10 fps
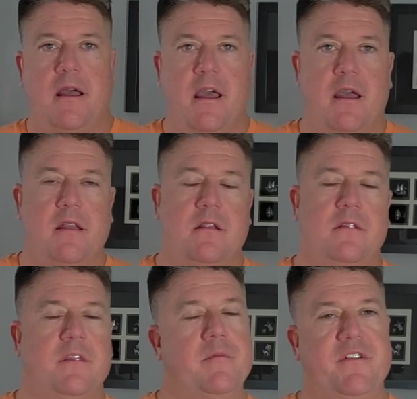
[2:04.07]
And
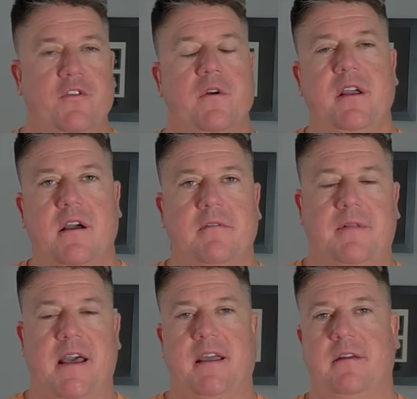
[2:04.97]
the majority of
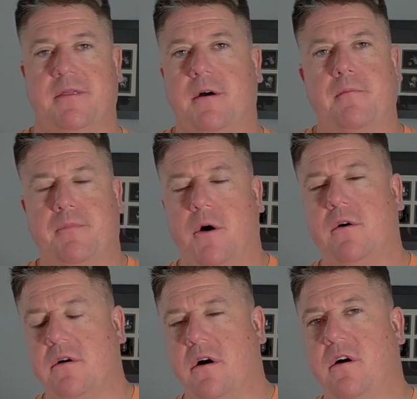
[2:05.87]
like the
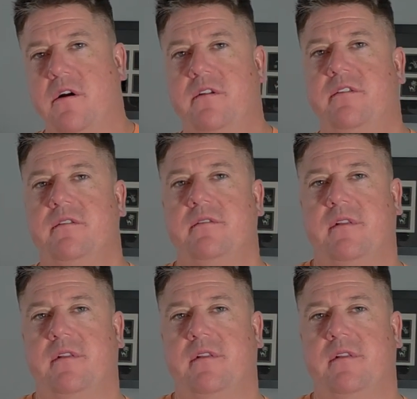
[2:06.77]
bulk cards,